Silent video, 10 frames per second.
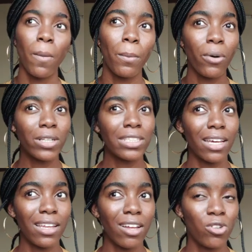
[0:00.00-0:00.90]
But
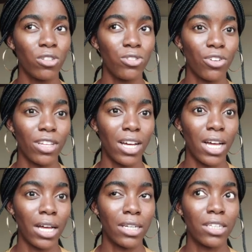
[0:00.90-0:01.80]
Kanekalon, on the other
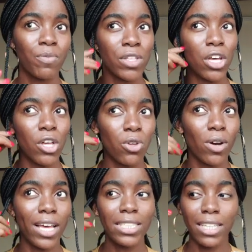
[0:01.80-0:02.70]
hand, your
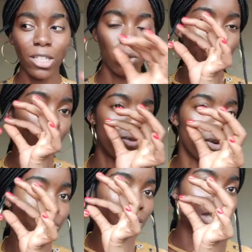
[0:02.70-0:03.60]
hair starts to pull
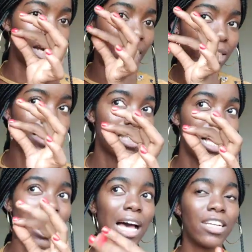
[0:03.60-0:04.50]
from the sides.
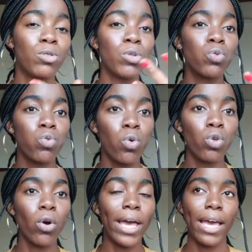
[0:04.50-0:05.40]
At least with wool,
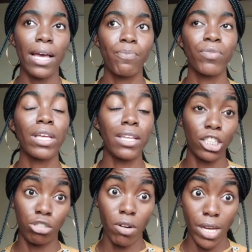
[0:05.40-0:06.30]
your hair,
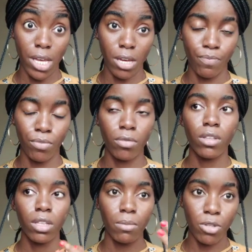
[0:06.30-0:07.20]
natural hair,
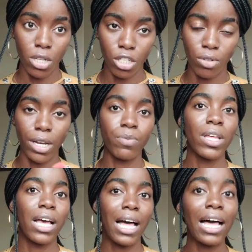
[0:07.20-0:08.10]
let me use natural hair,
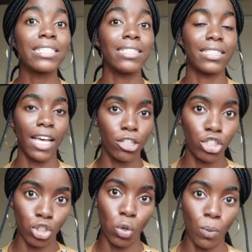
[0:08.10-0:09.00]
has the
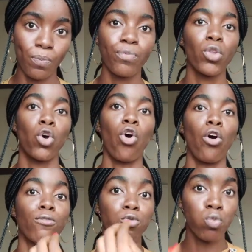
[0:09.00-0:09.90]
texture
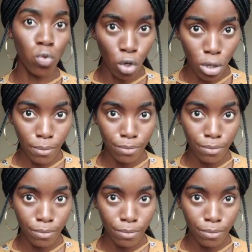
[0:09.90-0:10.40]
of wool.